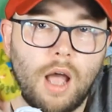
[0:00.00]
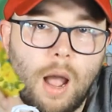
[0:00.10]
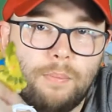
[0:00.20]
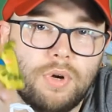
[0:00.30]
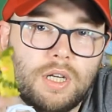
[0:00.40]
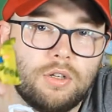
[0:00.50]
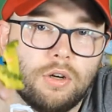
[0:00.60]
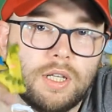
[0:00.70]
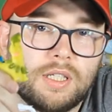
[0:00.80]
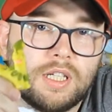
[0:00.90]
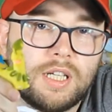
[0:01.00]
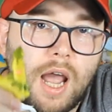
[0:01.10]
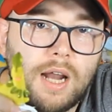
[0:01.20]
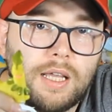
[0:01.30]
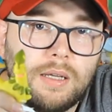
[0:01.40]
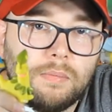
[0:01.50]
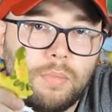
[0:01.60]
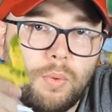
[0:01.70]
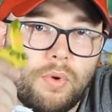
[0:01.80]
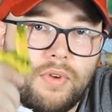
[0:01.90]
I'm pretty sure this is shiny,
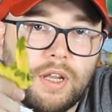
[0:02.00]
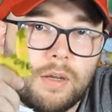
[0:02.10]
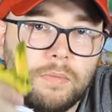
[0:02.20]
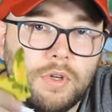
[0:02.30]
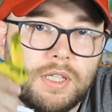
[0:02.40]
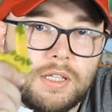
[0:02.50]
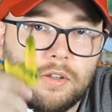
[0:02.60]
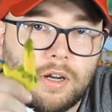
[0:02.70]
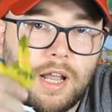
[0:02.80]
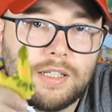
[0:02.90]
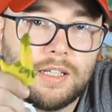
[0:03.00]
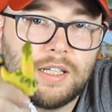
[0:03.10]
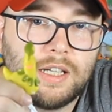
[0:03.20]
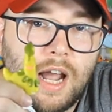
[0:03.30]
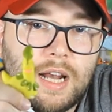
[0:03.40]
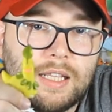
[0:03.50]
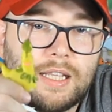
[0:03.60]
but within the community it's not classed as a shiny.